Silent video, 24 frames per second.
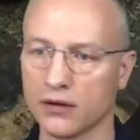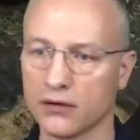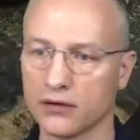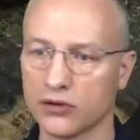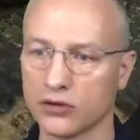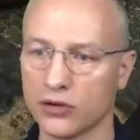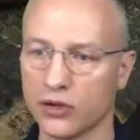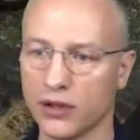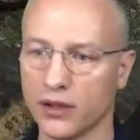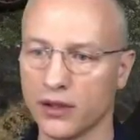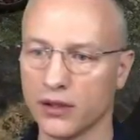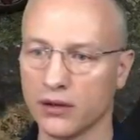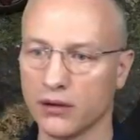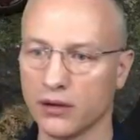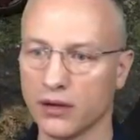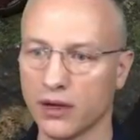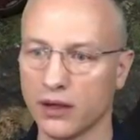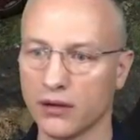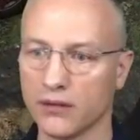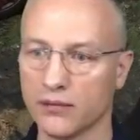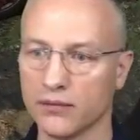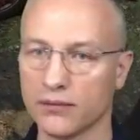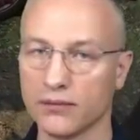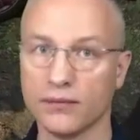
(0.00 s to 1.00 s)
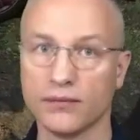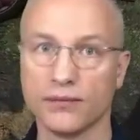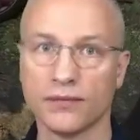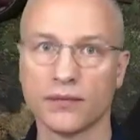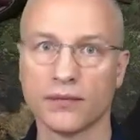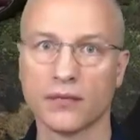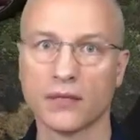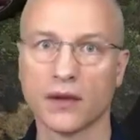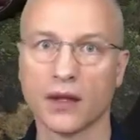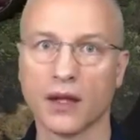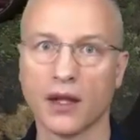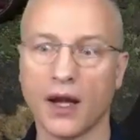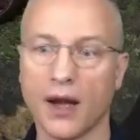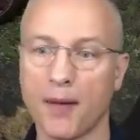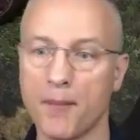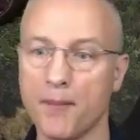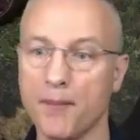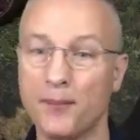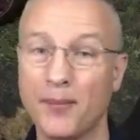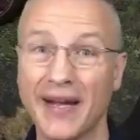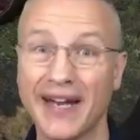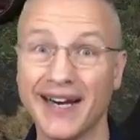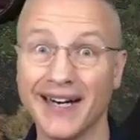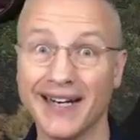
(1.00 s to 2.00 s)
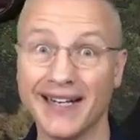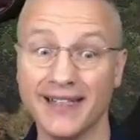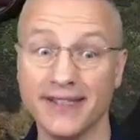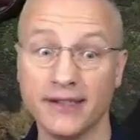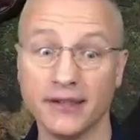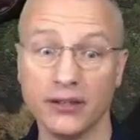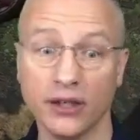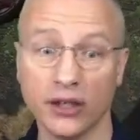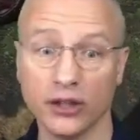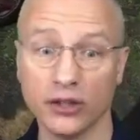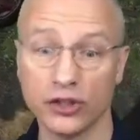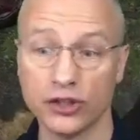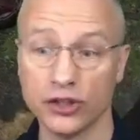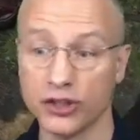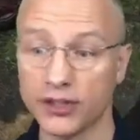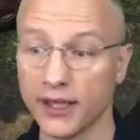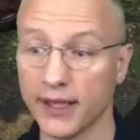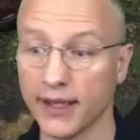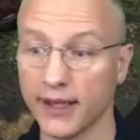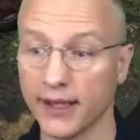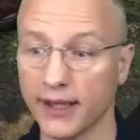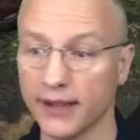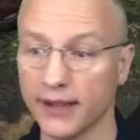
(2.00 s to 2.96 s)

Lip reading: Oh, barely touched it.